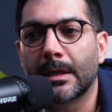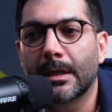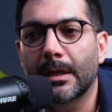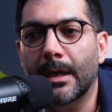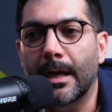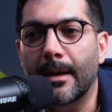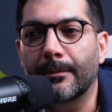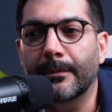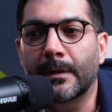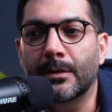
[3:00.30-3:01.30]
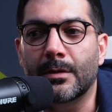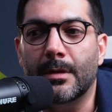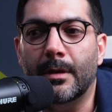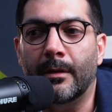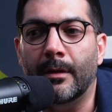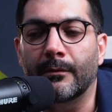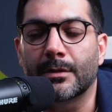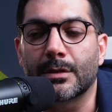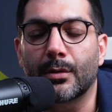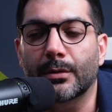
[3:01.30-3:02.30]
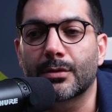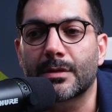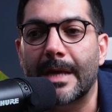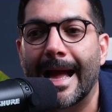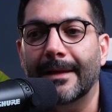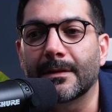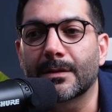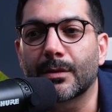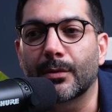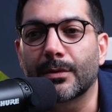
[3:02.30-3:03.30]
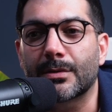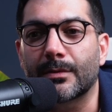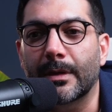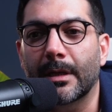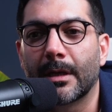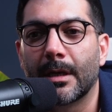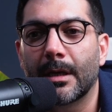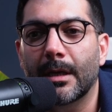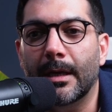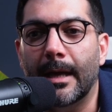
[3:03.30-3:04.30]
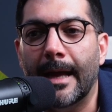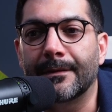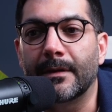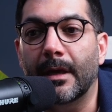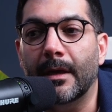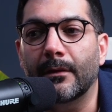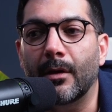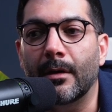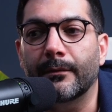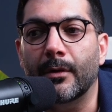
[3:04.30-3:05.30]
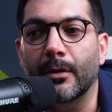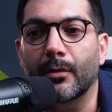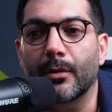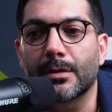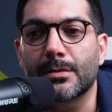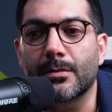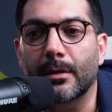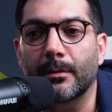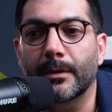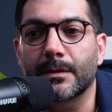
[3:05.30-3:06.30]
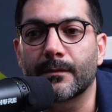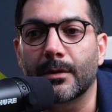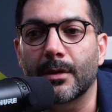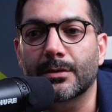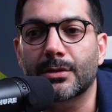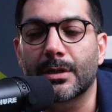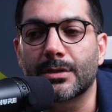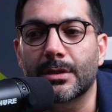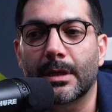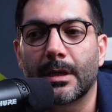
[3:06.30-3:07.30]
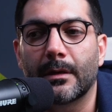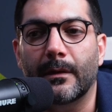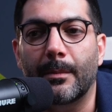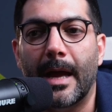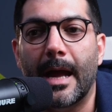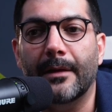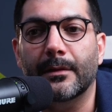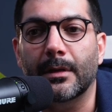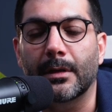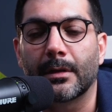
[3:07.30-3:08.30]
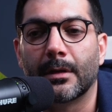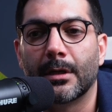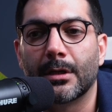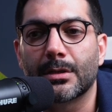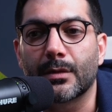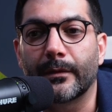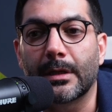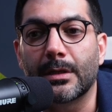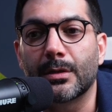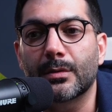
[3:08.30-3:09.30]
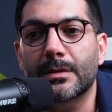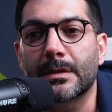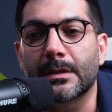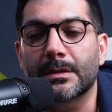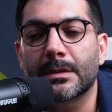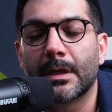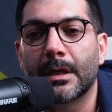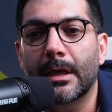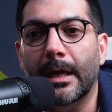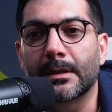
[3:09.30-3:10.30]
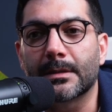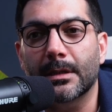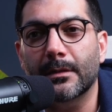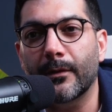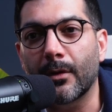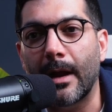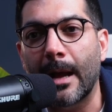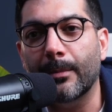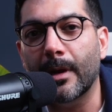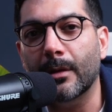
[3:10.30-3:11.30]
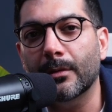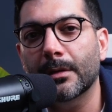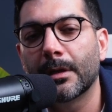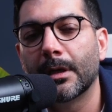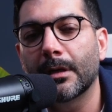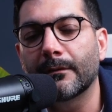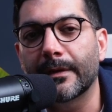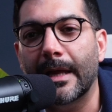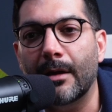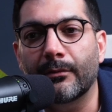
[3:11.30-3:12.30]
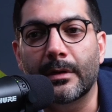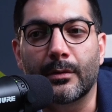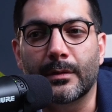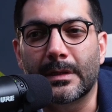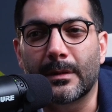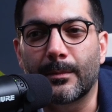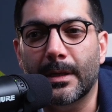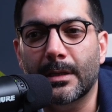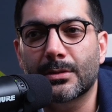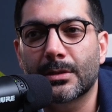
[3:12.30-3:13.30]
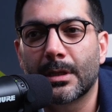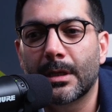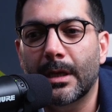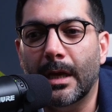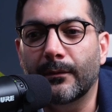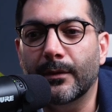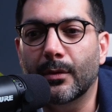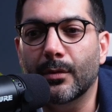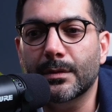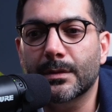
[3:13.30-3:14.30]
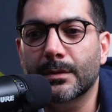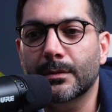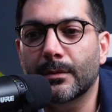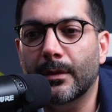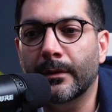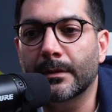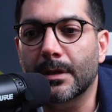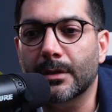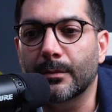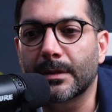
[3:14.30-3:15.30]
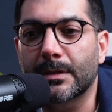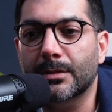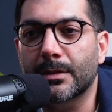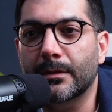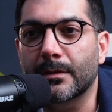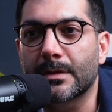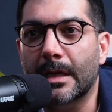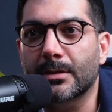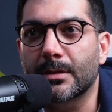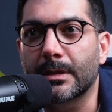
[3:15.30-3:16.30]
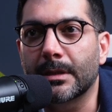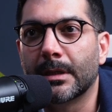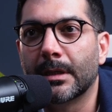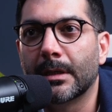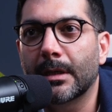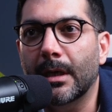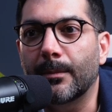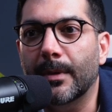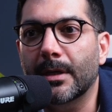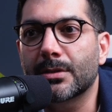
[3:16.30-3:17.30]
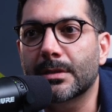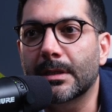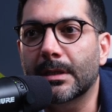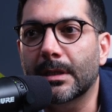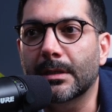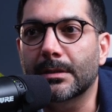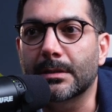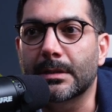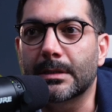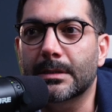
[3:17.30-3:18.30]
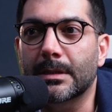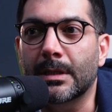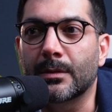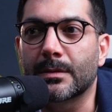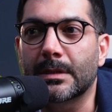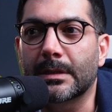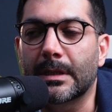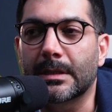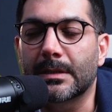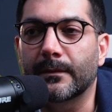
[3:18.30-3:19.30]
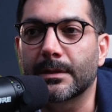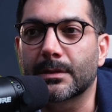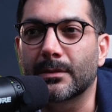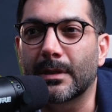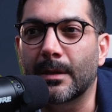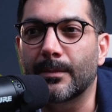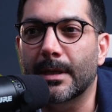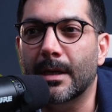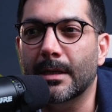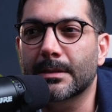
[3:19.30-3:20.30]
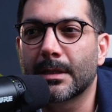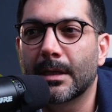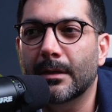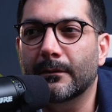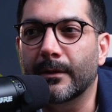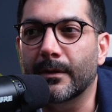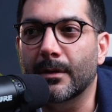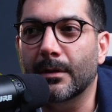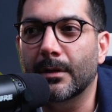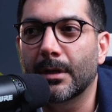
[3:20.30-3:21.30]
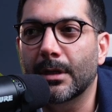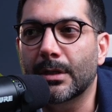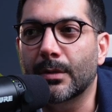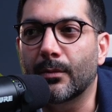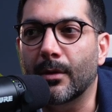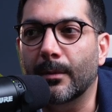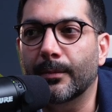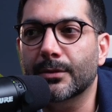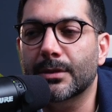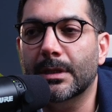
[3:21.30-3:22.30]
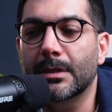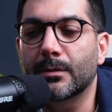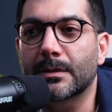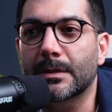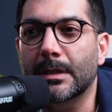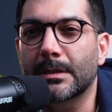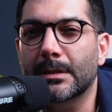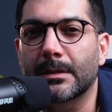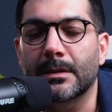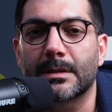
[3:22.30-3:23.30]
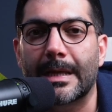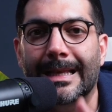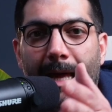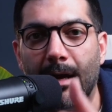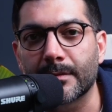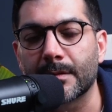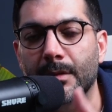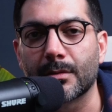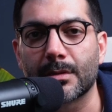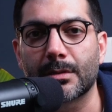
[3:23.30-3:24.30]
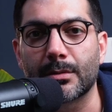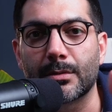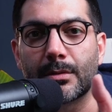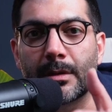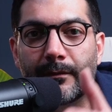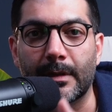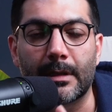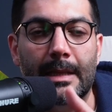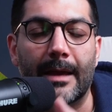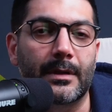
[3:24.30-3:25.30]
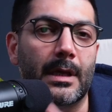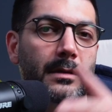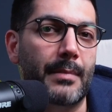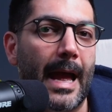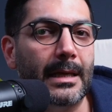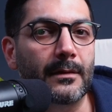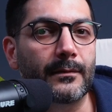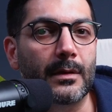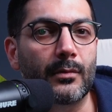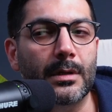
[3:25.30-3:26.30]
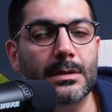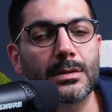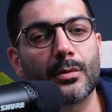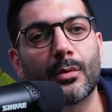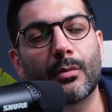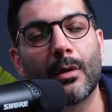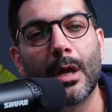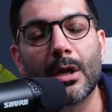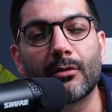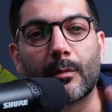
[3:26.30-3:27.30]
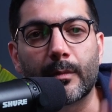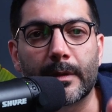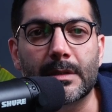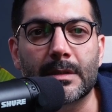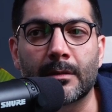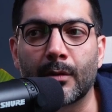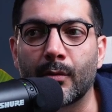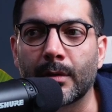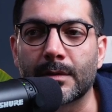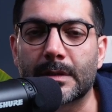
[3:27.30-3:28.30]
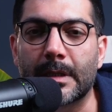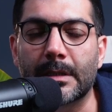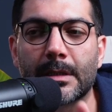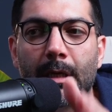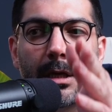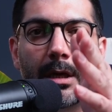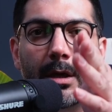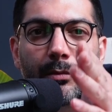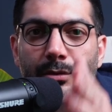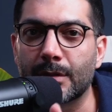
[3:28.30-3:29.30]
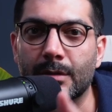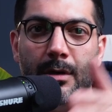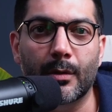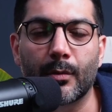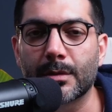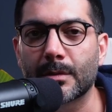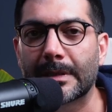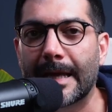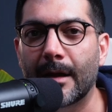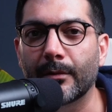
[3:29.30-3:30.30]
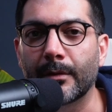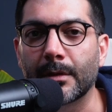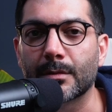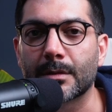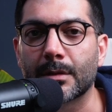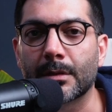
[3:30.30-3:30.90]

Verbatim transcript: um, uh, which is going to just add this query string uh, at the end of our current URL because we are not changing the path here. So we can use this inside of our app router without reloading the page. And if you go to the documentation, there's actually a page dedicated to this using the native history APIs, whether you are pushing a new state. This allows the user to navig navigate back if they wanted to, or replacing the current state, which is not going to allow the user